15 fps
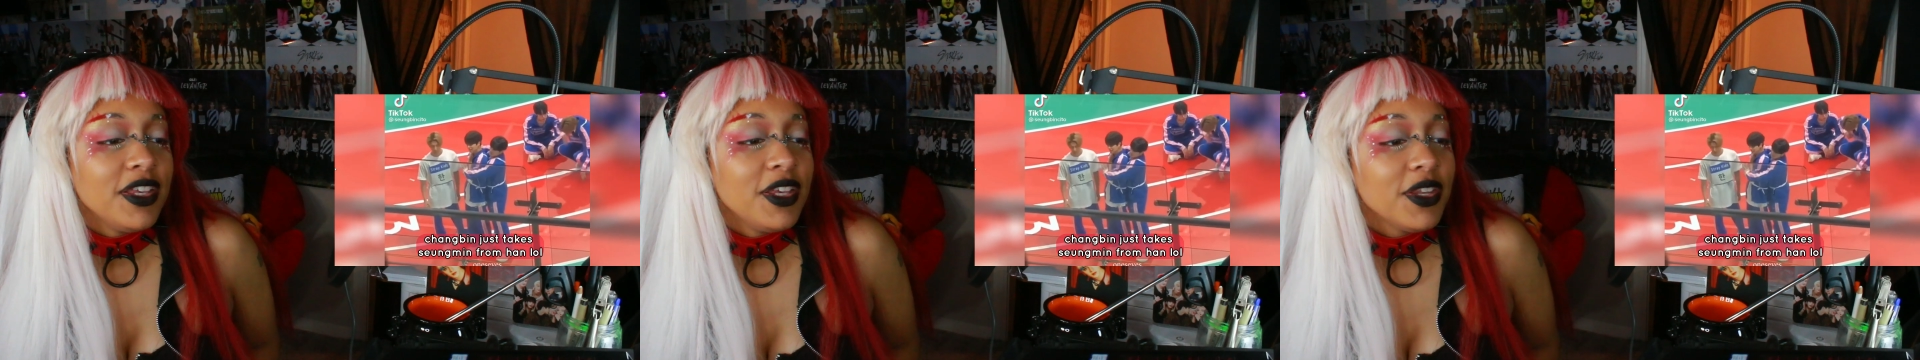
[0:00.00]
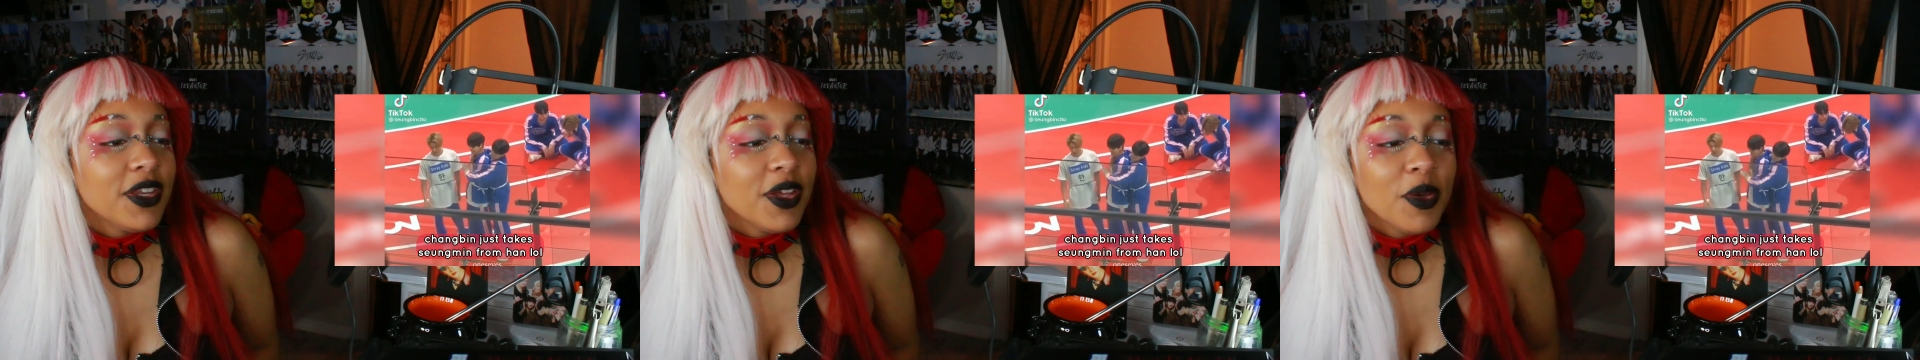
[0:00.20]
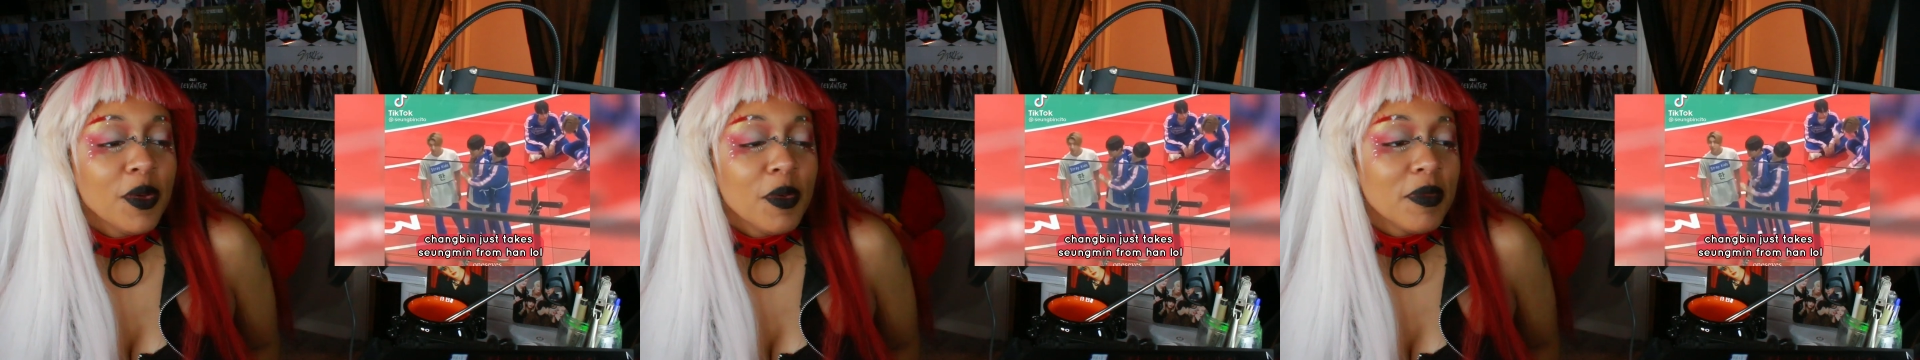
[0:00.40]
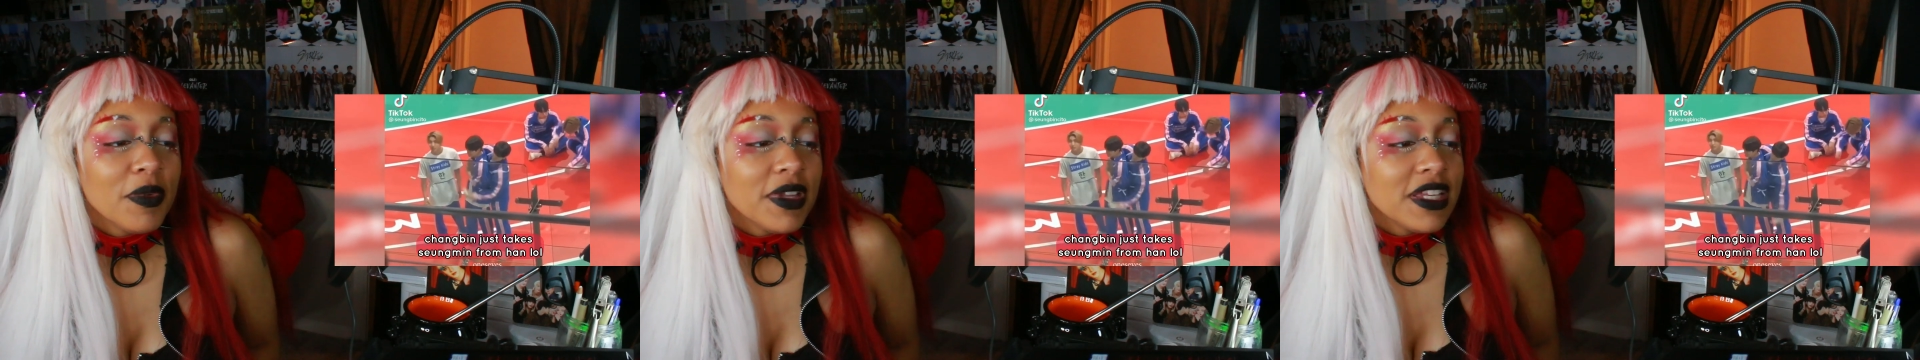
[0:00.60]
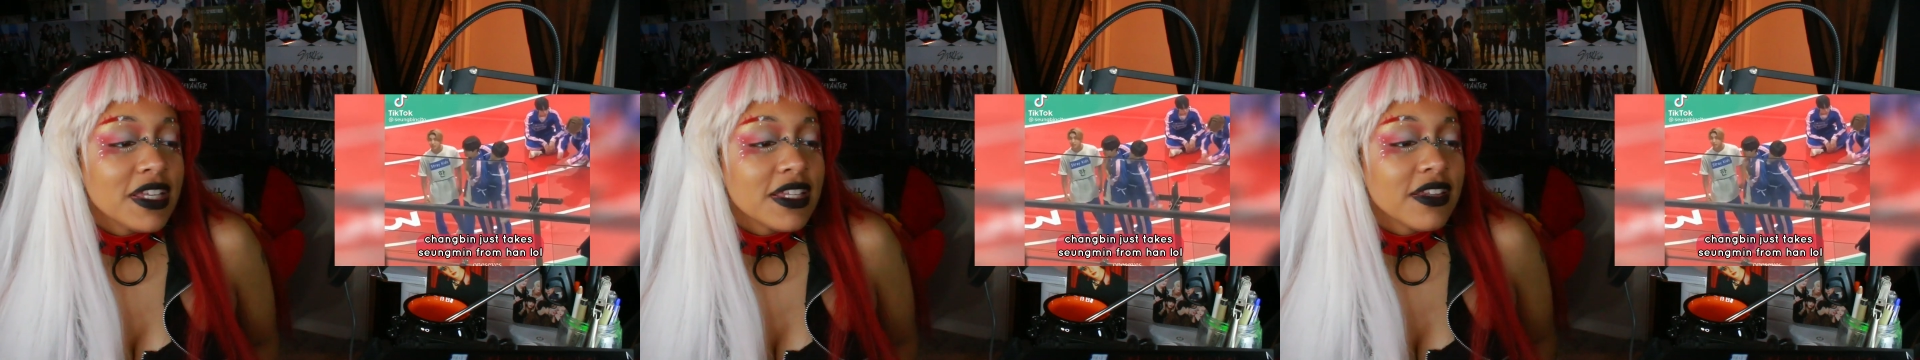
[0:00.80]
You know,
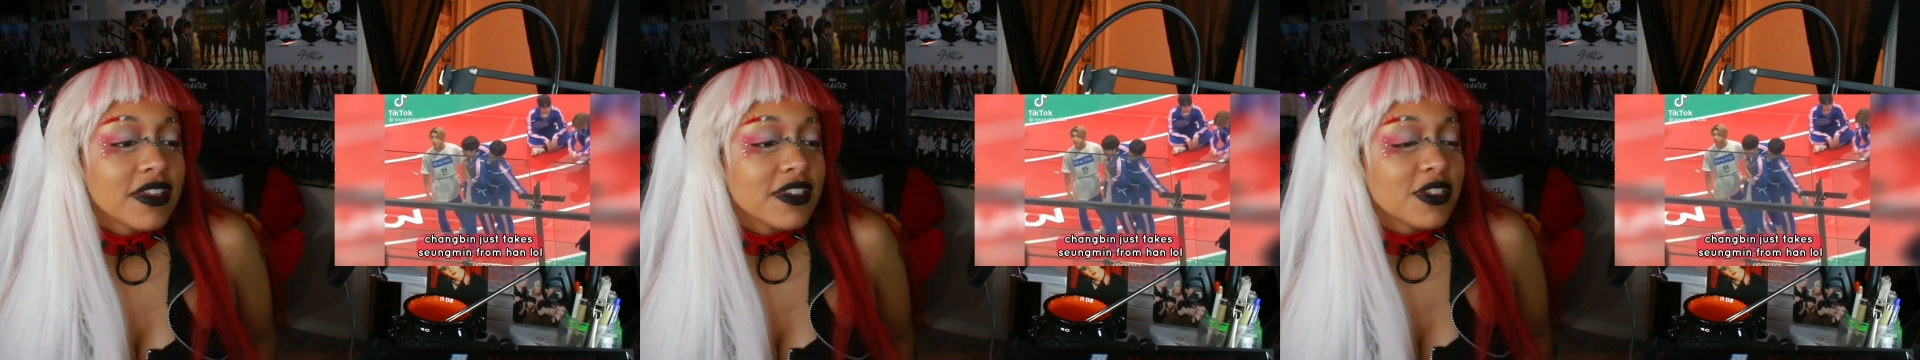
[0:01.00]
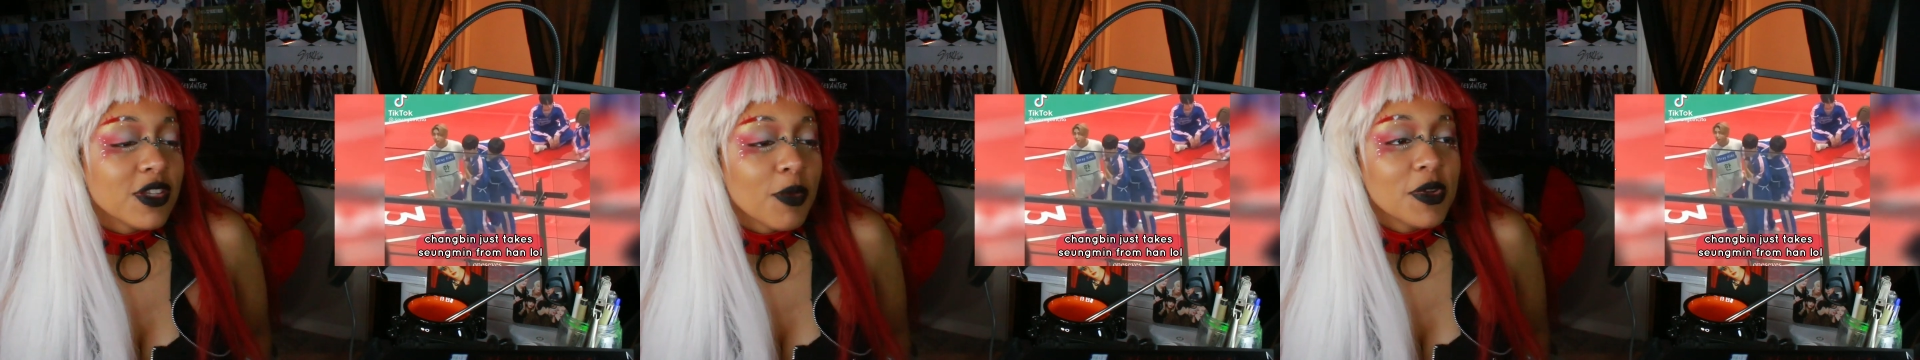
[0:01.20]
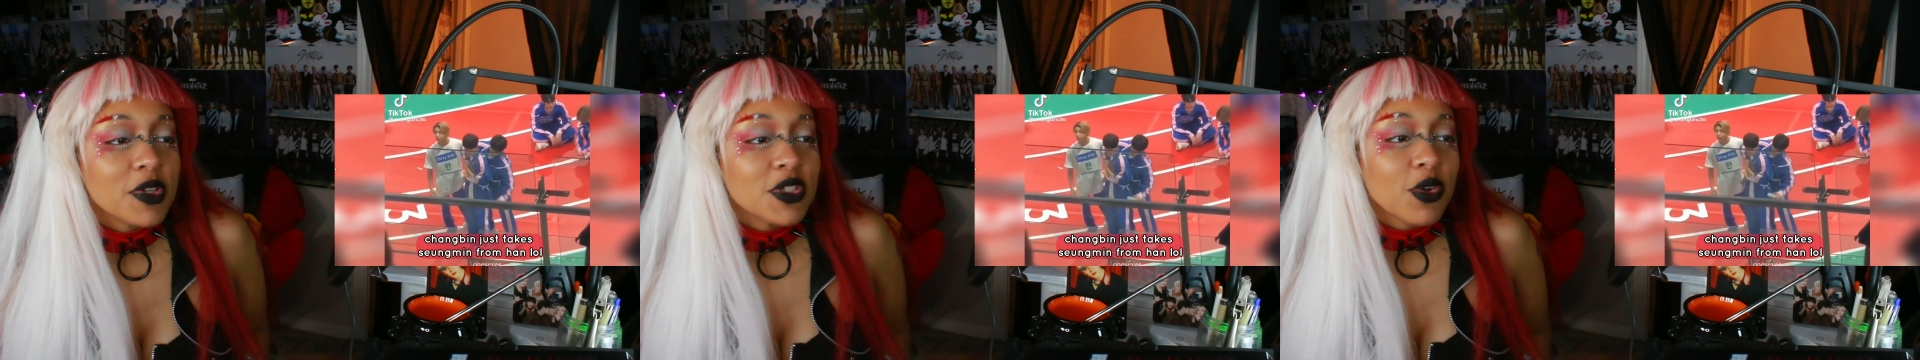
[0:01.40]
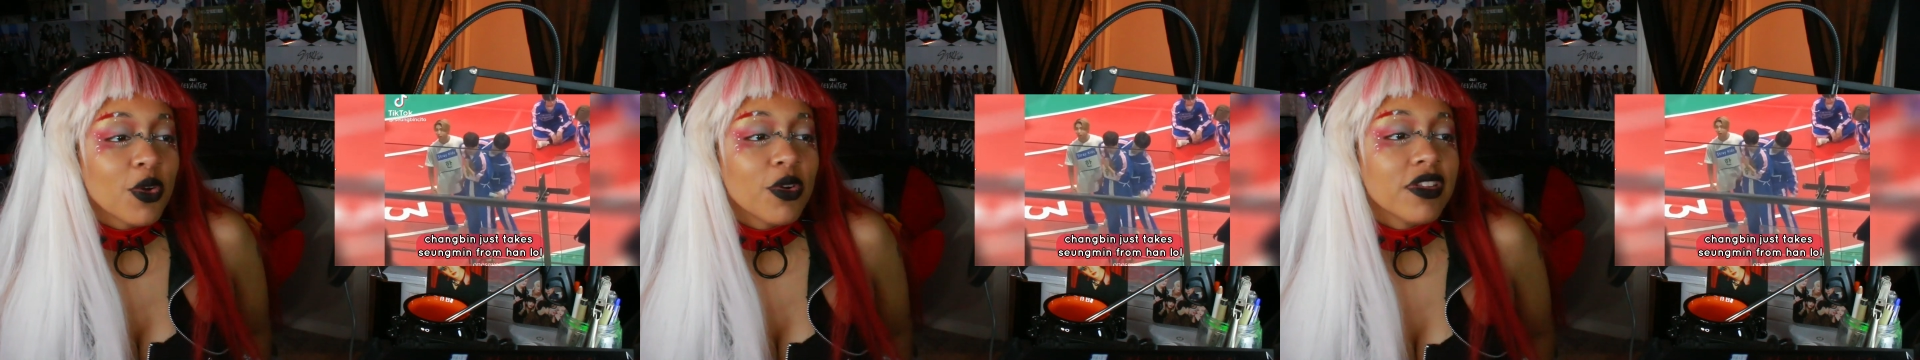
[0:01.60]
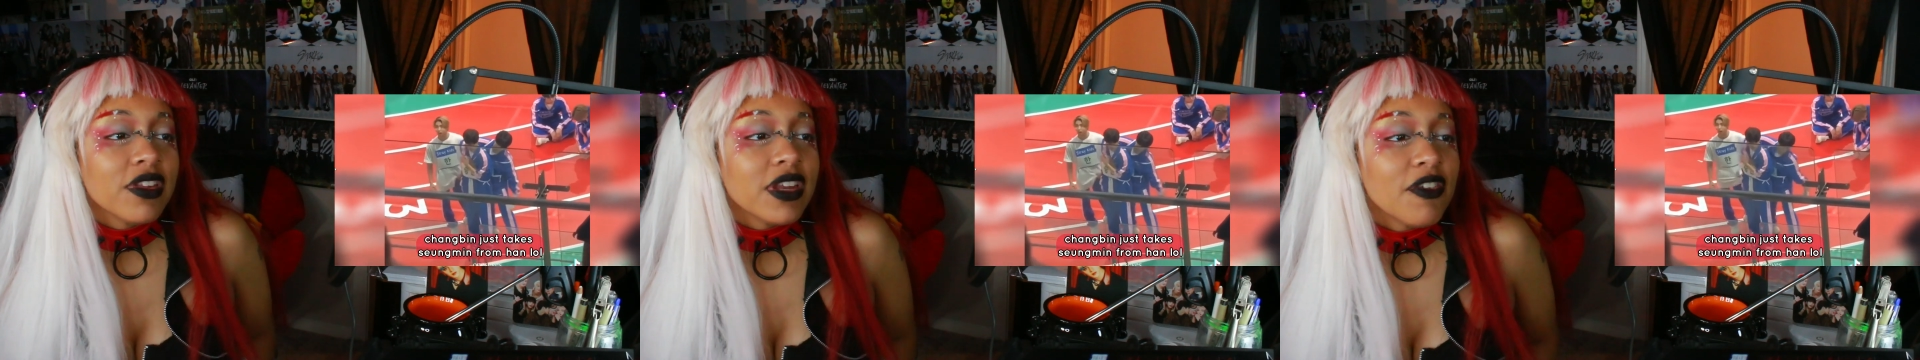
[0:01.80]
Vinny is so much
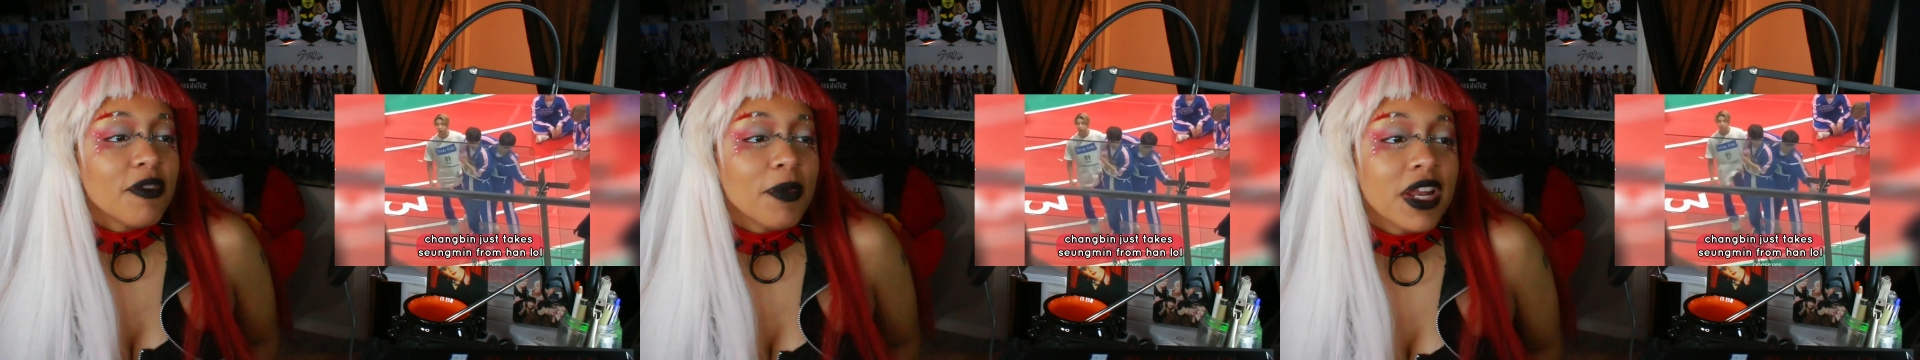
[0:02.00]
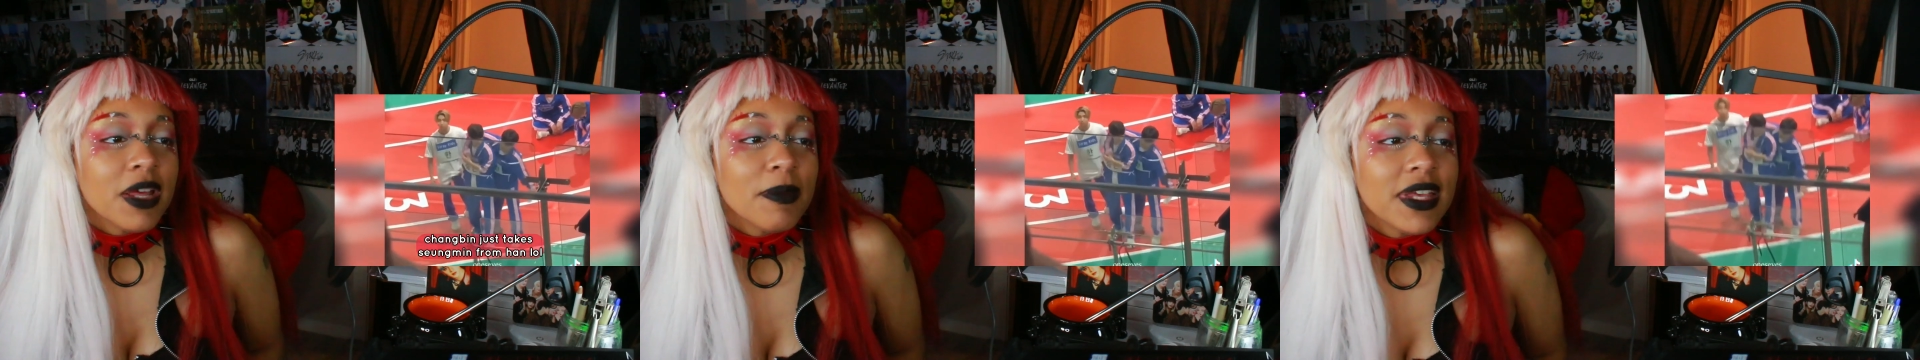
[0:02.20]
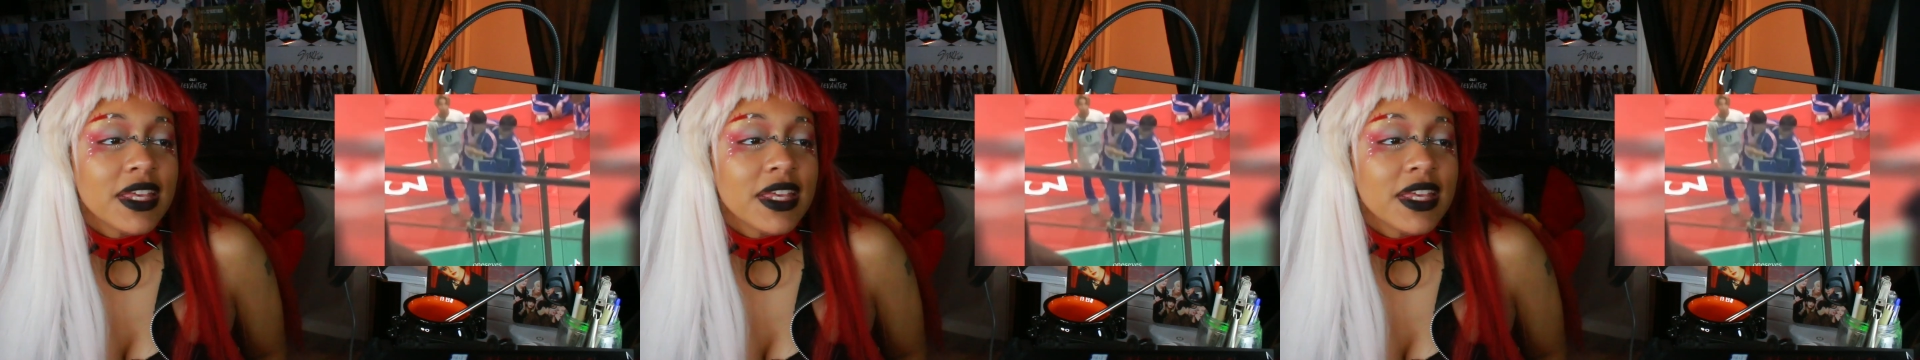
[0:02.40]
shorter than everybody,